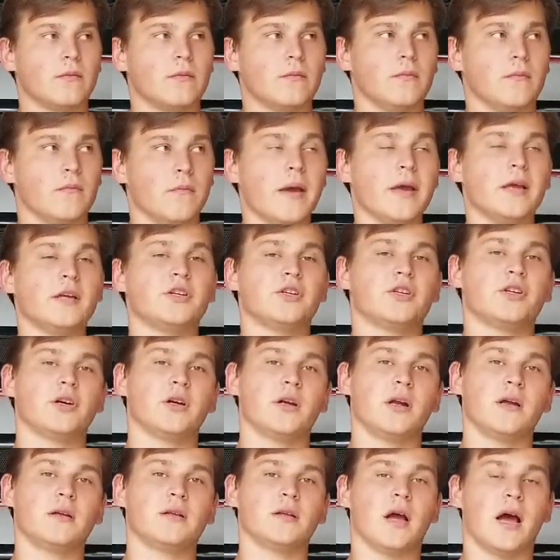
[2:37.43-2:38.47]
make
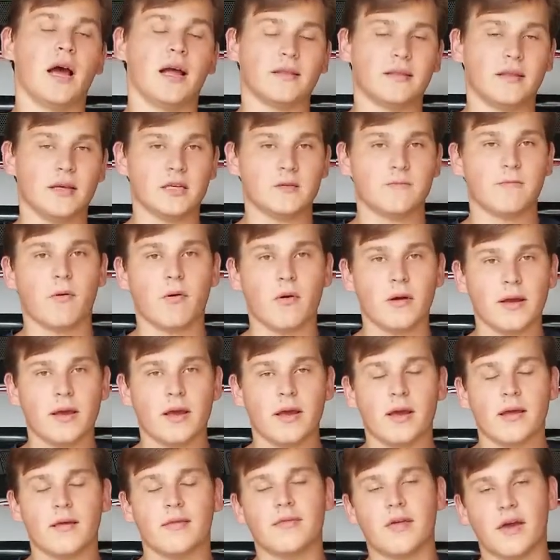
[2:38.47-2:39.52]
sure at this point
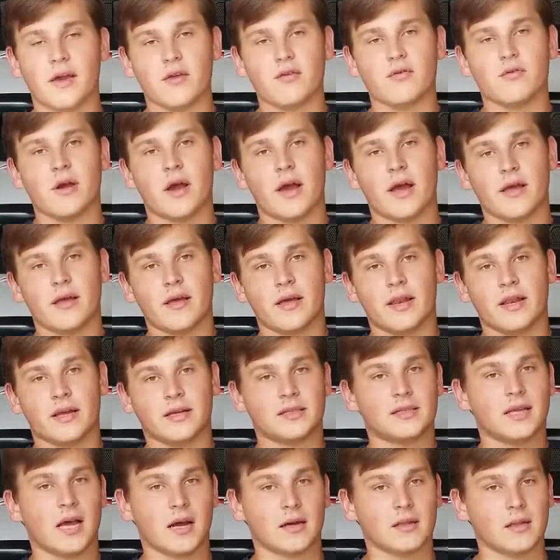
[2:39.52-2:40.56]
that you get it
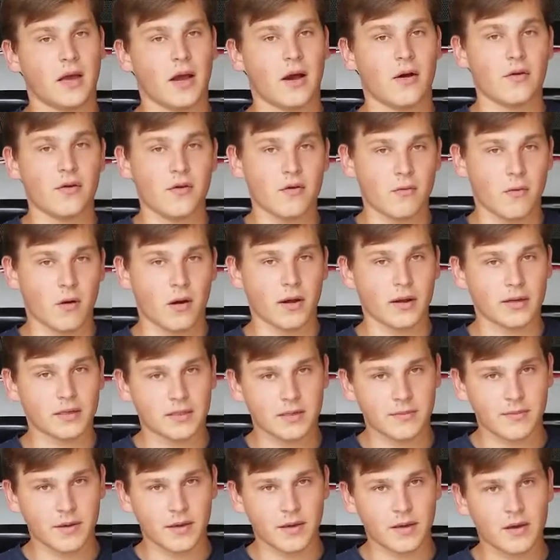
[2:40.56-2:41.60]
exactly how you want it
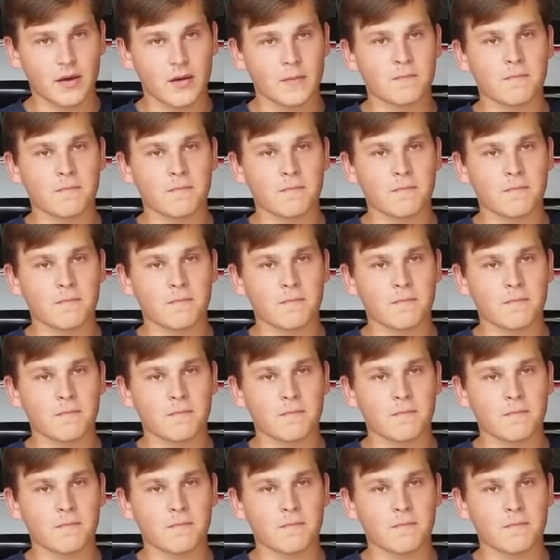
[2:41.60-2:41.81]
to be,